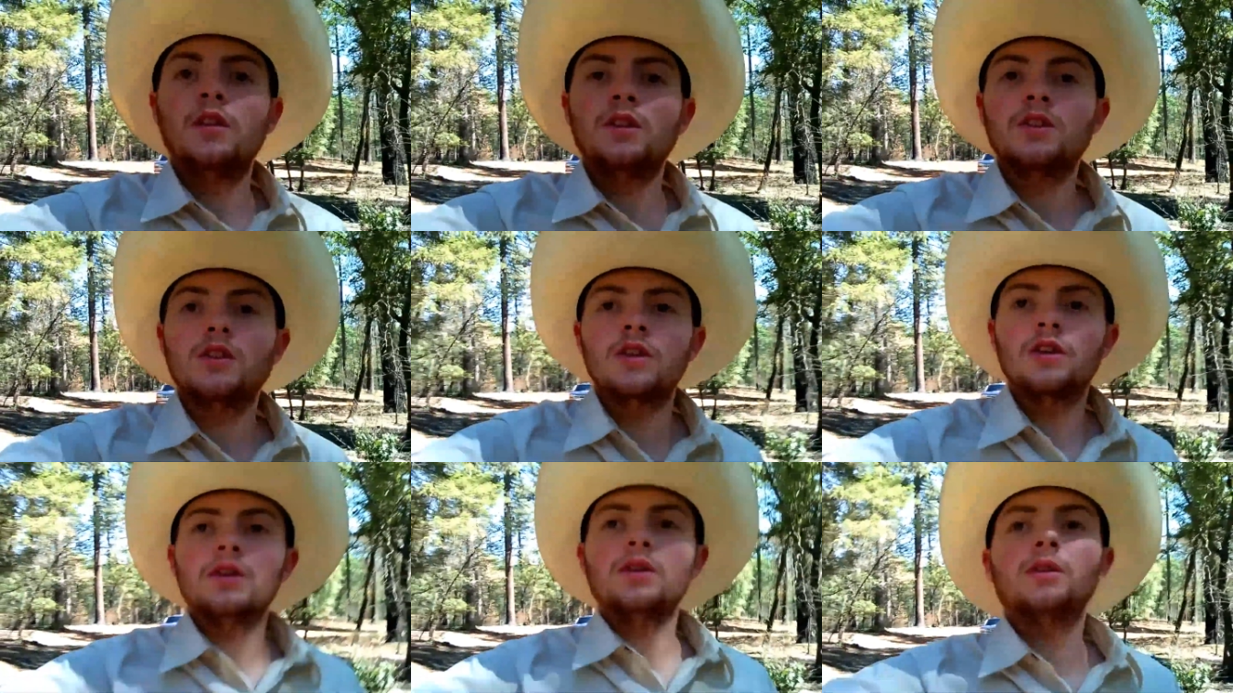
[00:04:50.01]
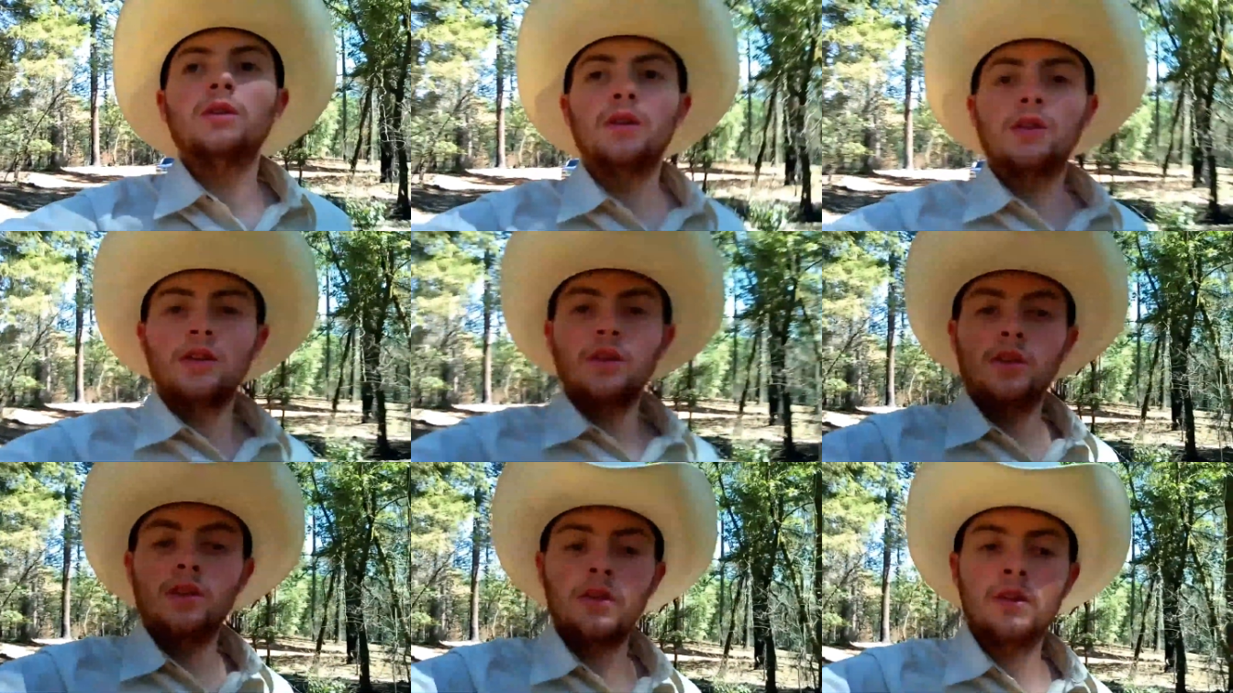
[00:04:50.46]
So,
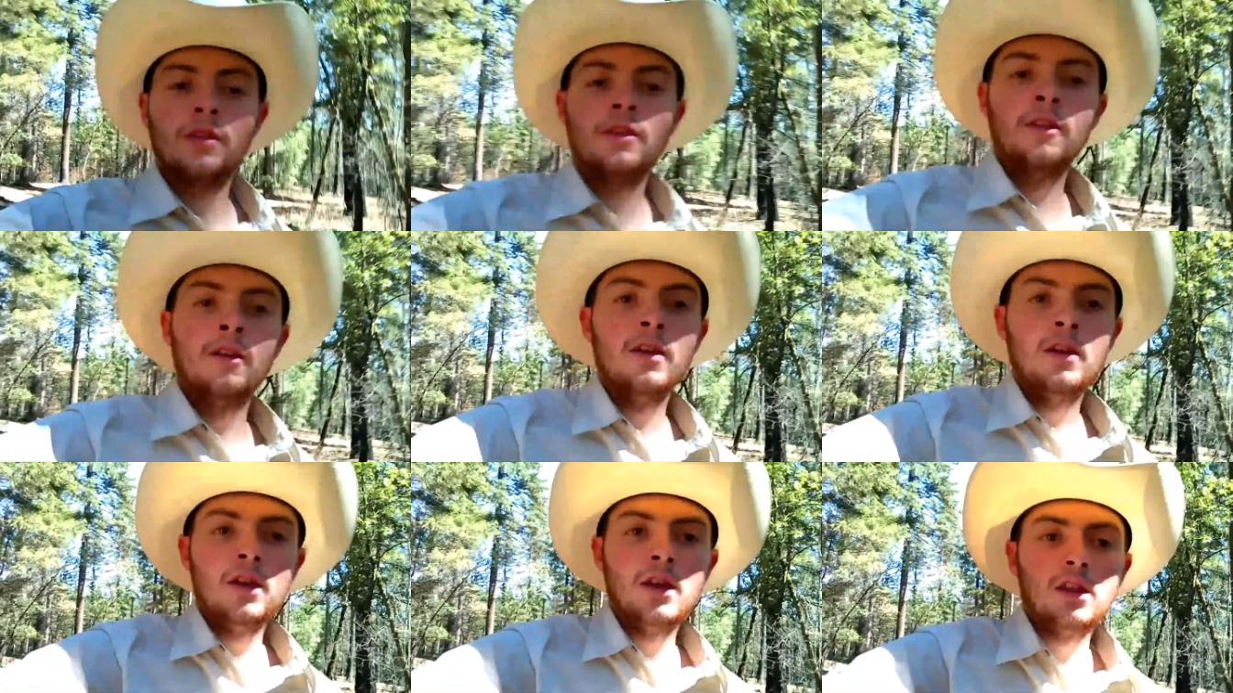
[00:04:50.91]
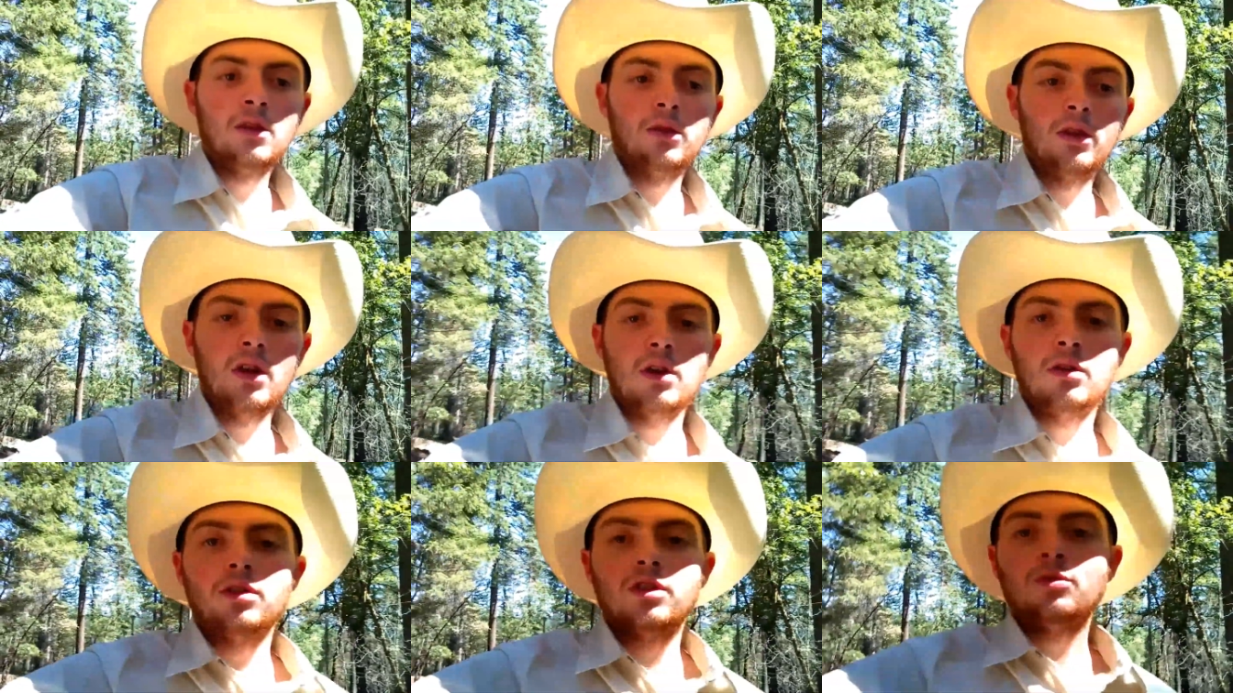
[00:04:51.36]

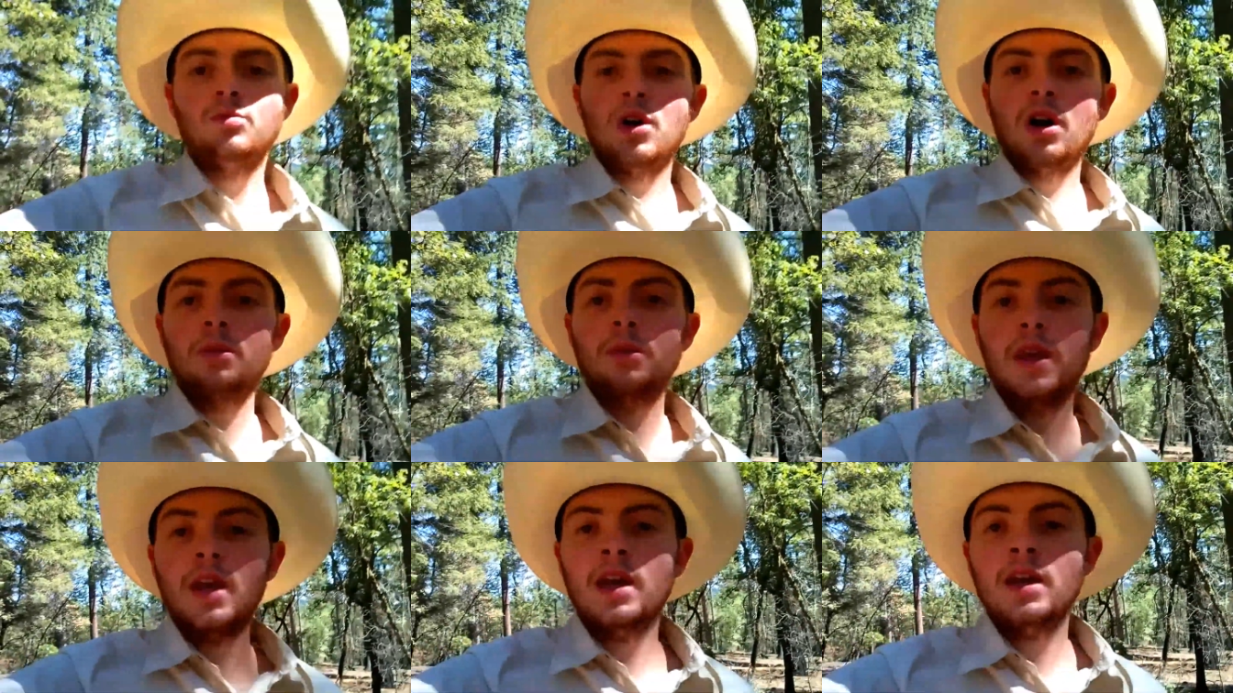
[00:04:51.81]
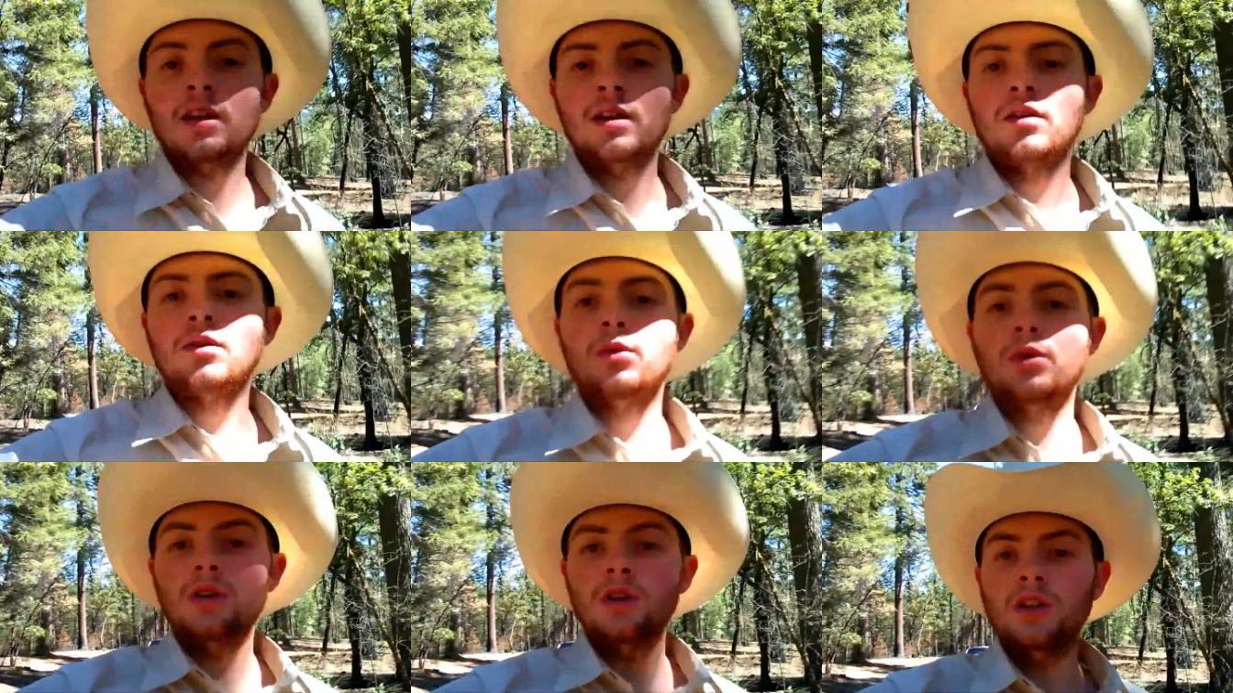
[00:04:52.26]
there you go. This is Bobcat
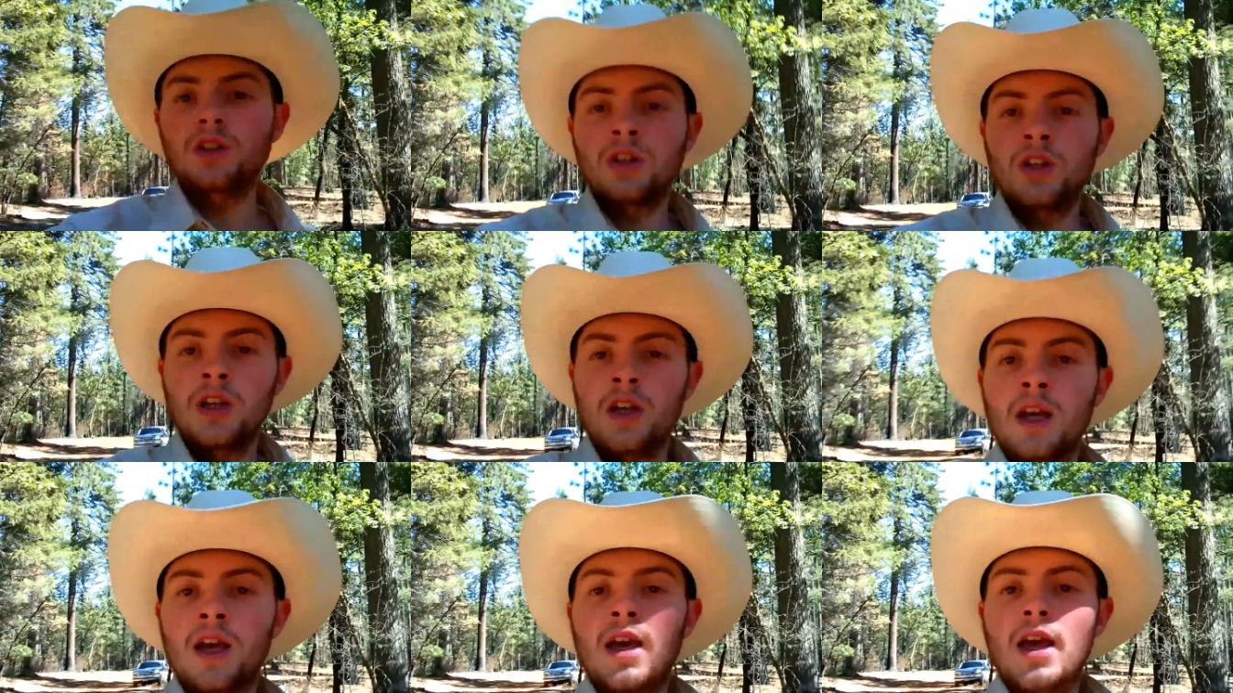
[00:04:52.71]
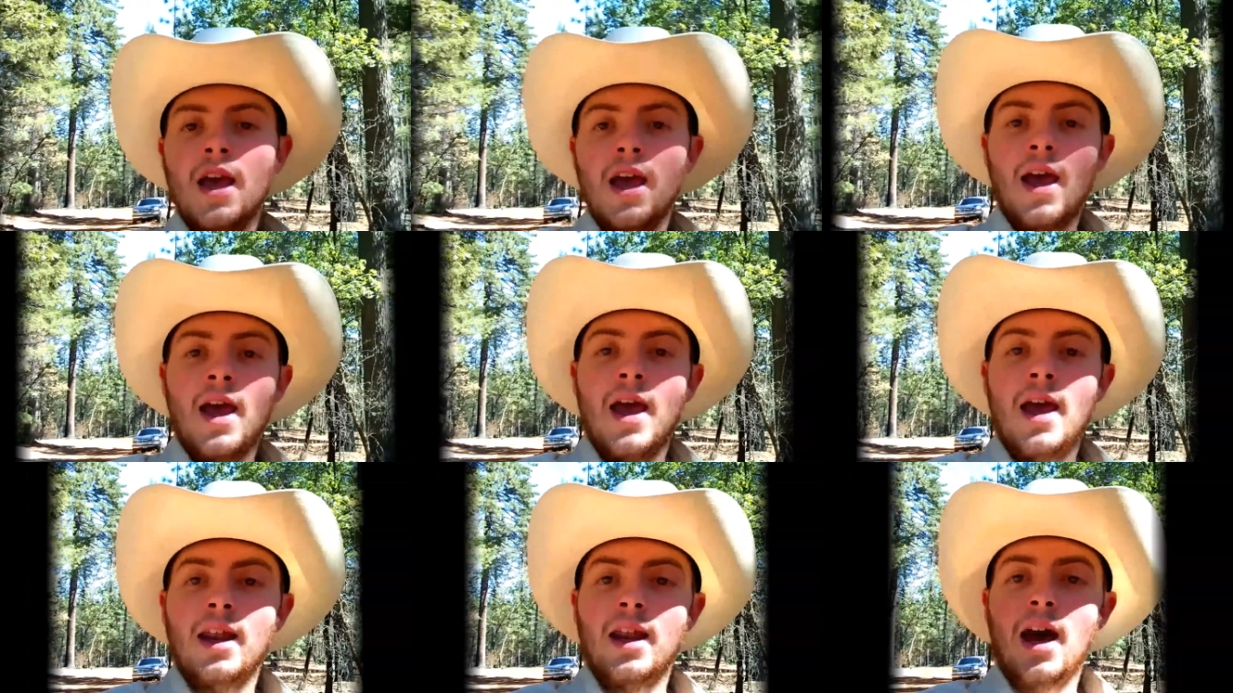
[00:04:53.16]
in the woods,
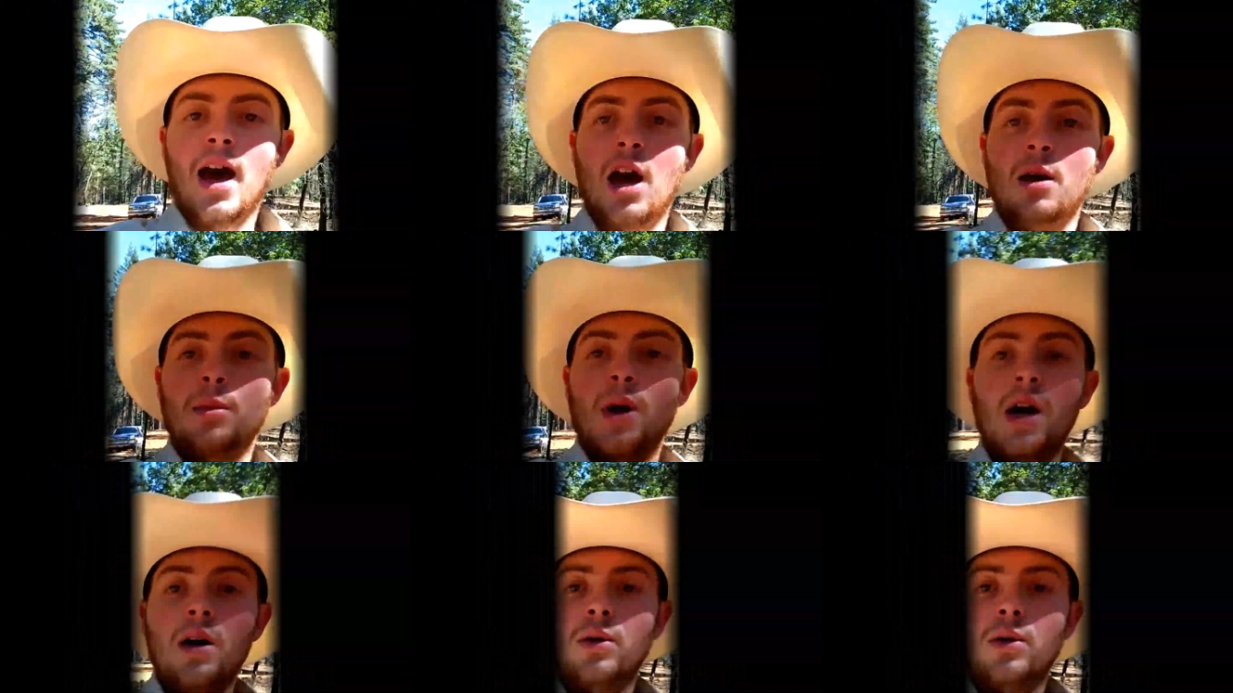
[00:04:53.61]
and I'm